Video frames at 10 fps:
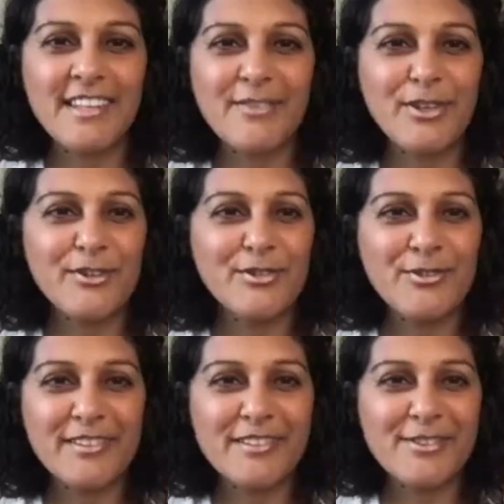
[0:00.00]
what you're
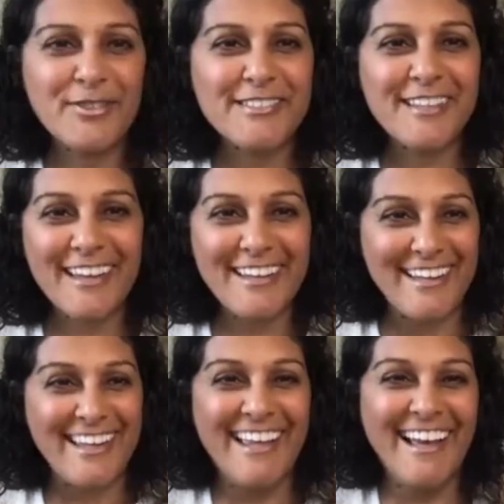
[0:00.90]
doing is so
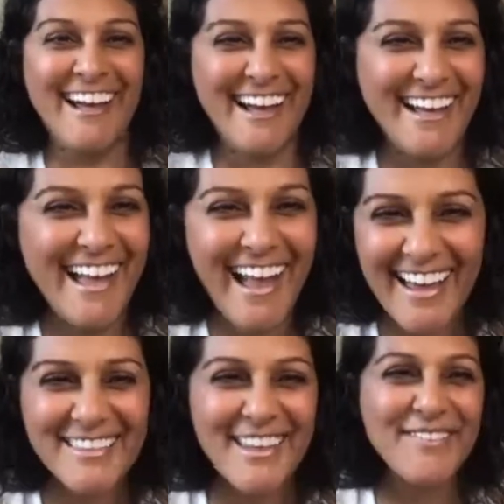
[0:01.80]
exciting. I
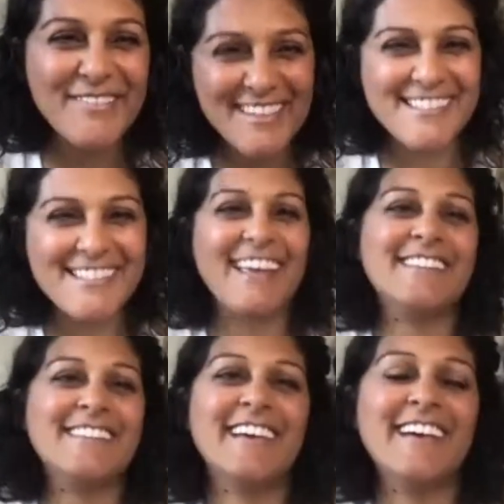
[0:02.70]
love this
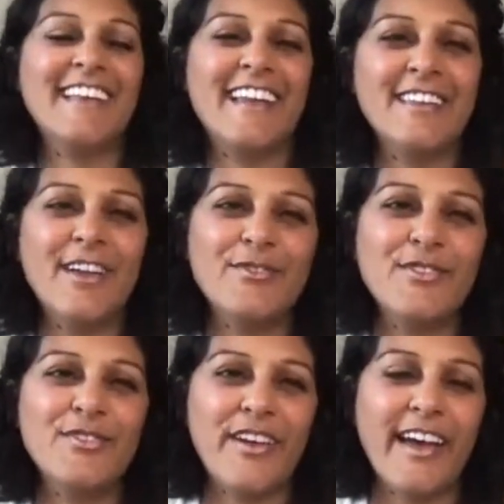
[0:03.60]
idea, and I love the
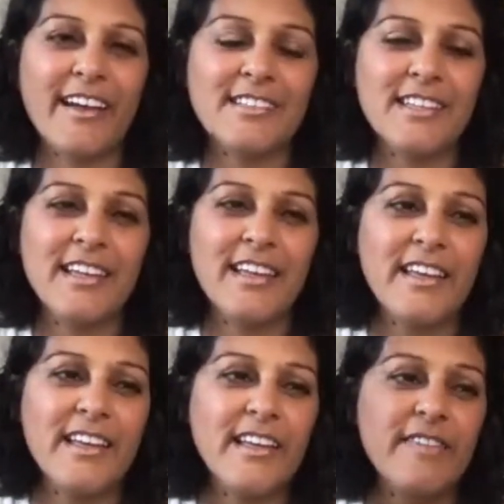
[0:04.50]
fact
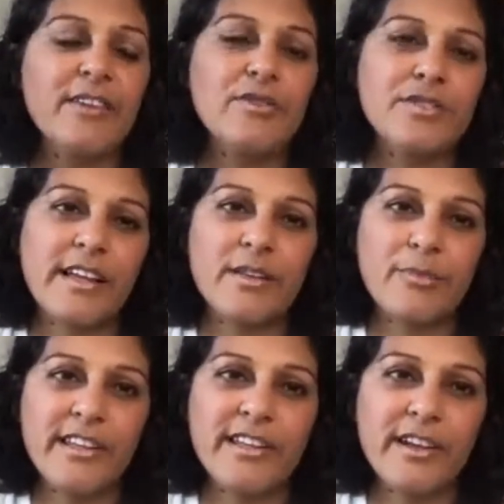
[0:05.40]
that you're
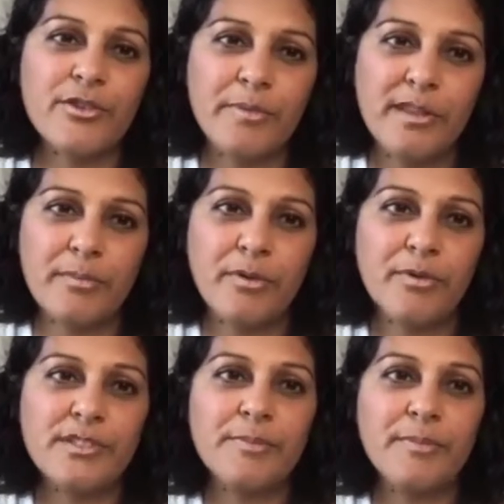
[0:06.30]
celebrating other
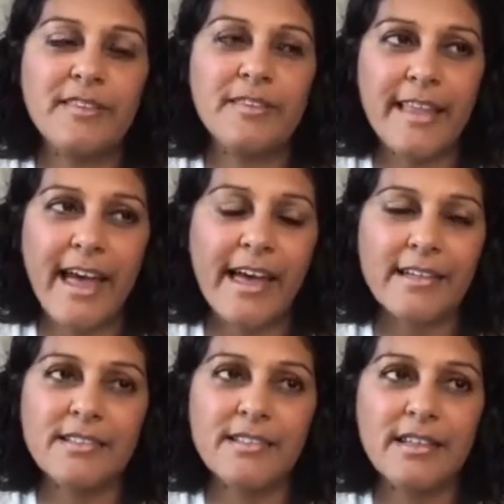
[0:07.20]
people. To me, that
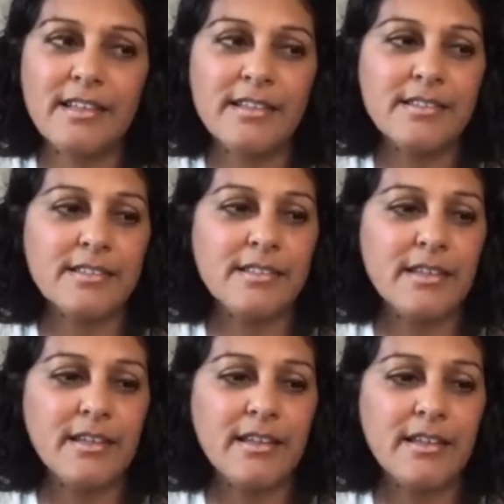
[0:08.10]
is
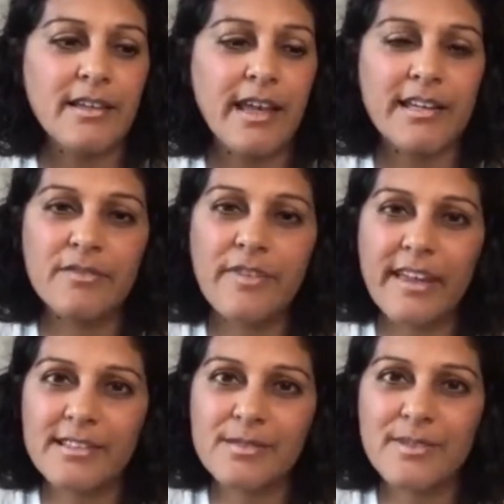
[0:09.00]
an
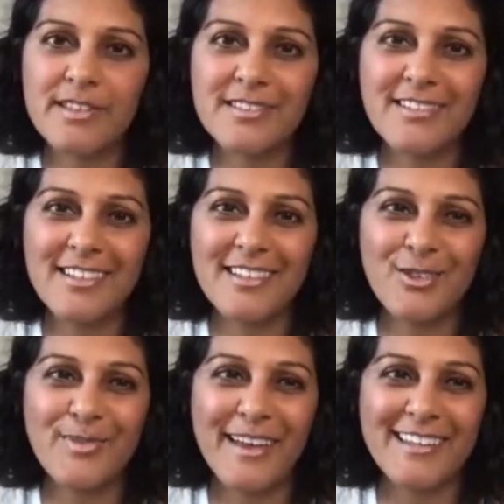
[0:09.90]
advancement in
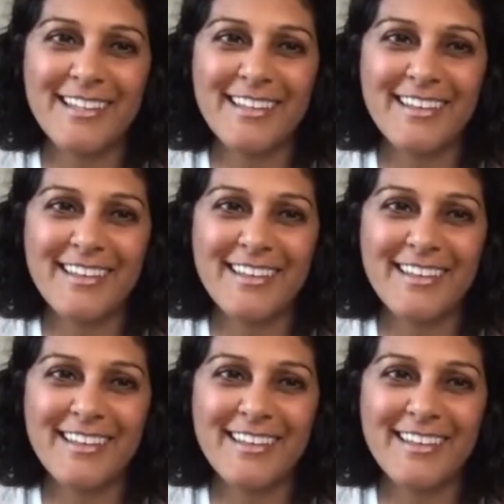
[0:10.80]
humanity.